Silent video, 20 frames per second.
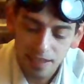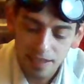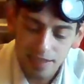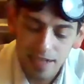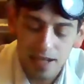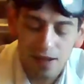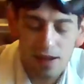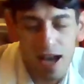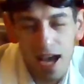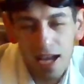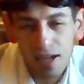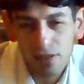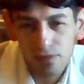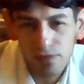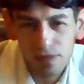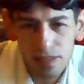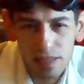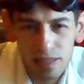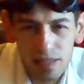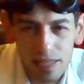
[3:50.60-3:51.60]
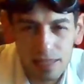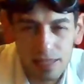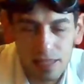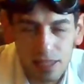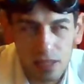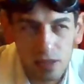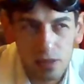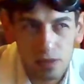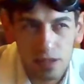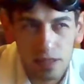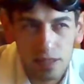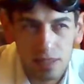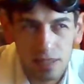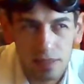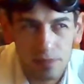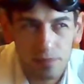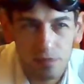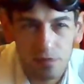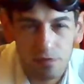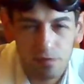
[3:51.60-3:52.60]
Now, I don't really like to use it
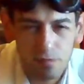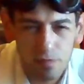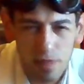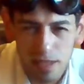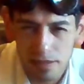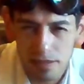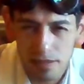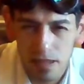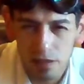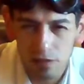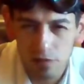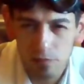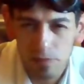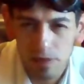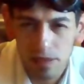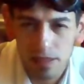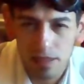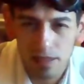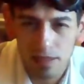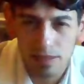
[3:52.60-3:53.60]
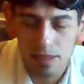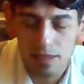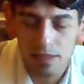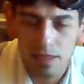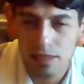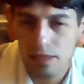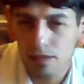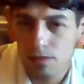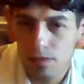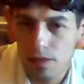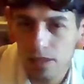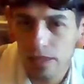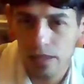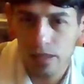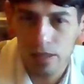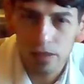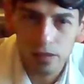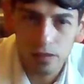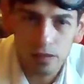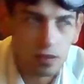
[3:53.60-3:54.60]
myself because it doesn't really
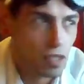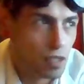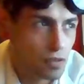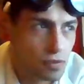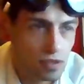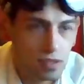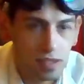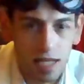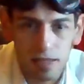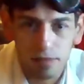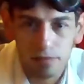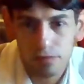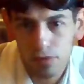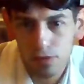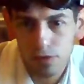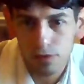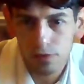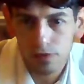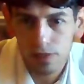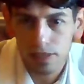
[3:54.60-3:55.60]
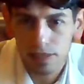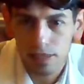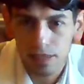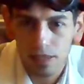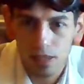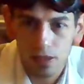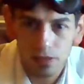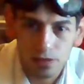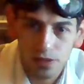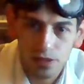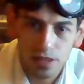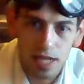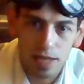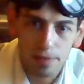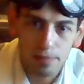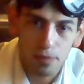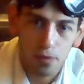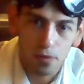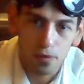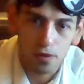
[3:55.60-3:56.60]
learn ghost type moves as a ghost
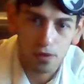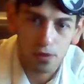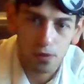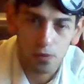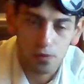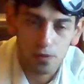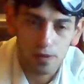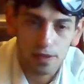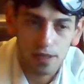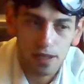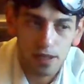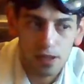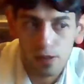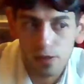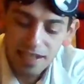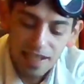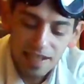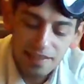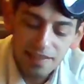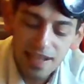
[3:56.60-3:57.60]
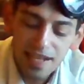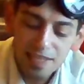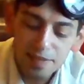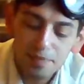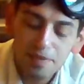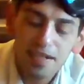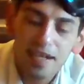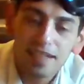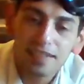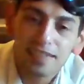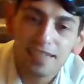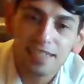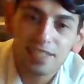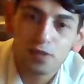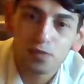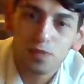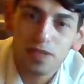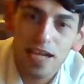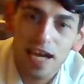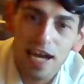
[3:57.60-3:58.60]
type Oricorio. Last but not
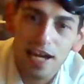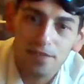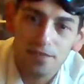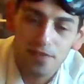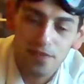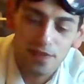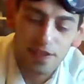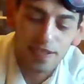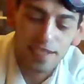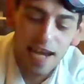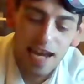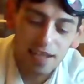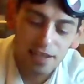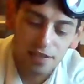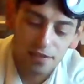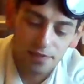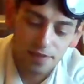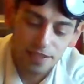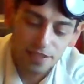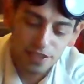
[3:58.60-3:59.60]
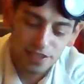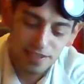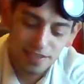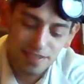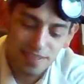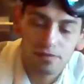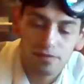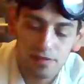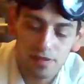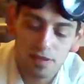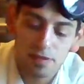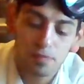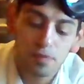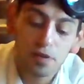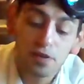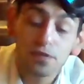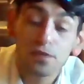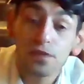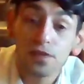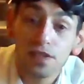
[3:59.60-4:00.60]
least, we have the Galar region. The
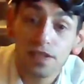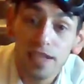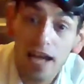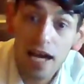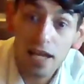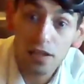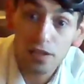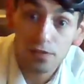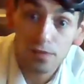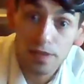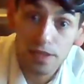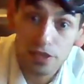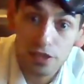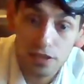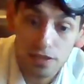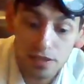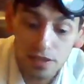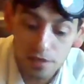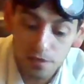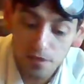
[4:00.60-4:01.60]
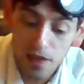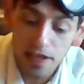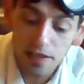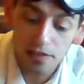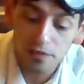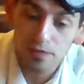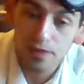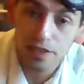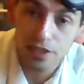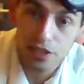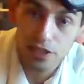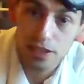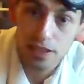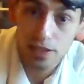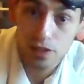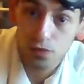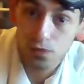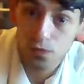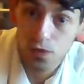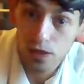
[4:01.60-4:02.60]
bird for the Galar region, the final region,
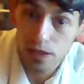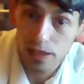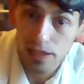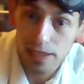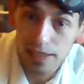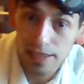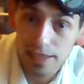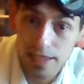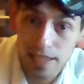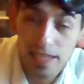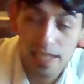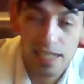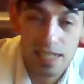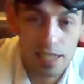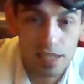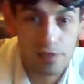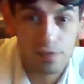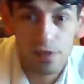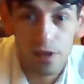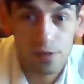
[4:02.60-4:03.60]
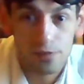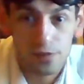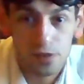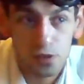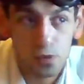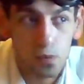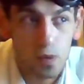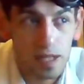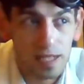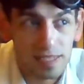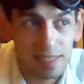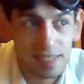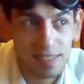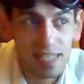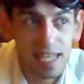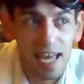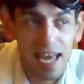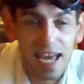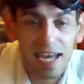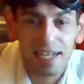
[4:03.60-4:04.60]
is Rookidee. It evolves
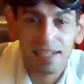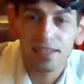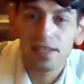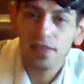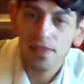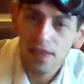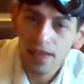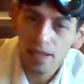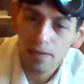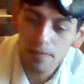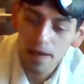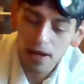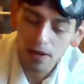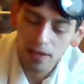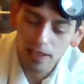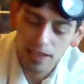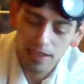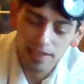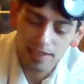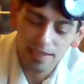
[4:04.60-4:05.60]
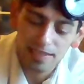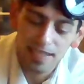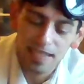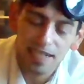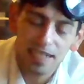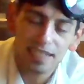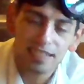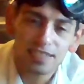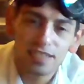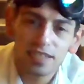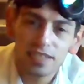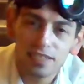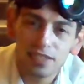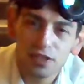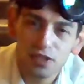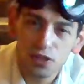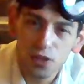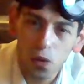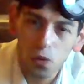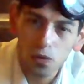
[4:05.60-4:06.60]
twice, and the thing about it is that it's
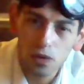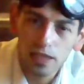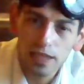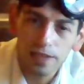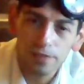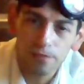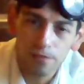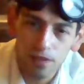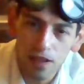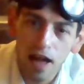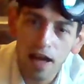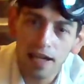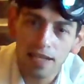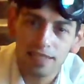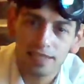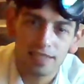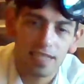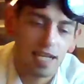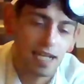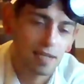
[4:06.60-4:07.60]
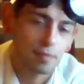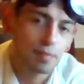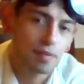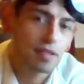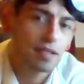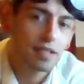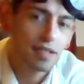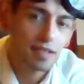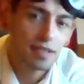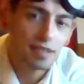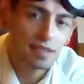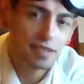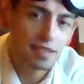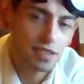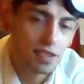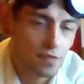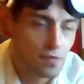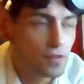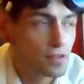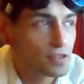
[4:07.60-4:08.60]
solely flying type. This
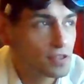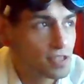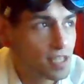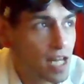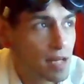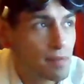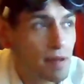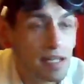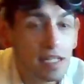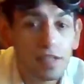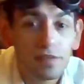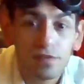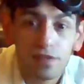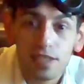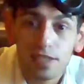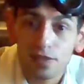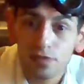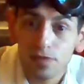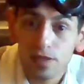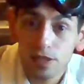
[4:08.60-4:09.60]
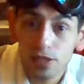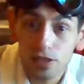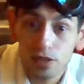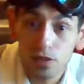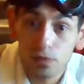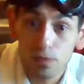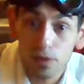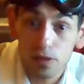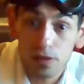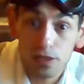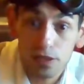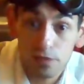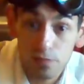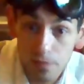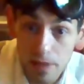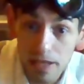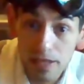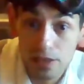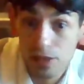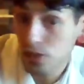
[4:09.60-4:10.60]
is the first time any of these regional birds
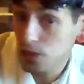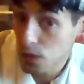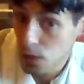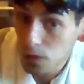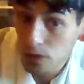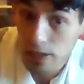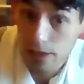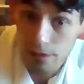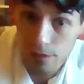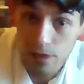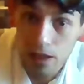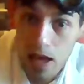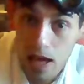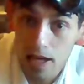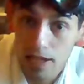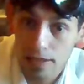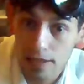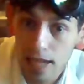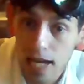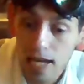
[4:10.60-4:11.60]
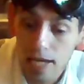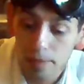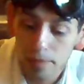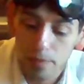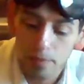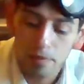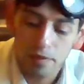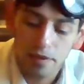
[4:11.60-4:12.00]
have been solely flying type.